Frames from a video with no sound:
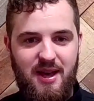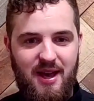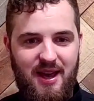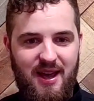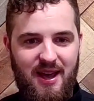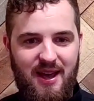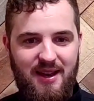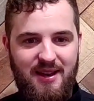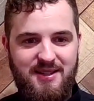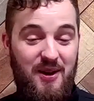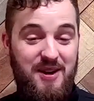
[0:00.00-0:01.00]

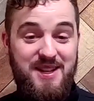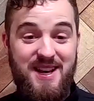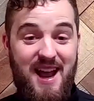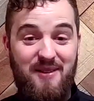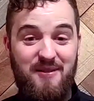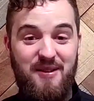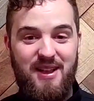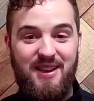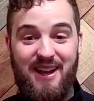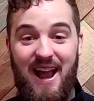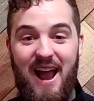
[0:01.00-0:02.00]
And so I didn't have,
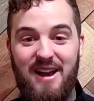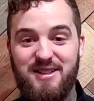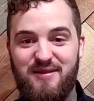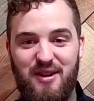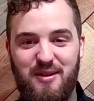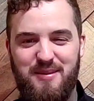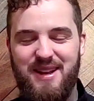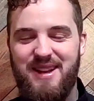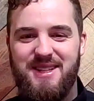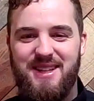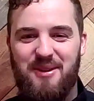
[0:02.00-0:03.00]
like, I had a sphere, but
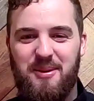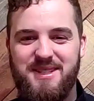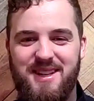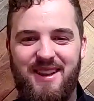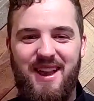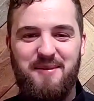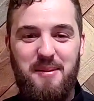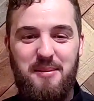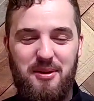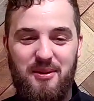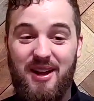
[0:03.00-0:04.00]
there wasn't a lot of
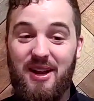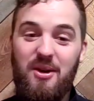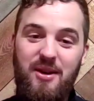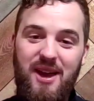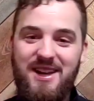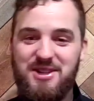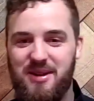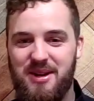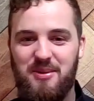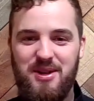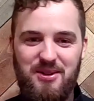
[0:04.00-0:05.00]
people that were like, okay,
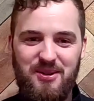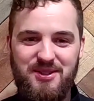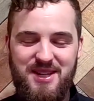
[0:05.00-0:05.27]
21-year-old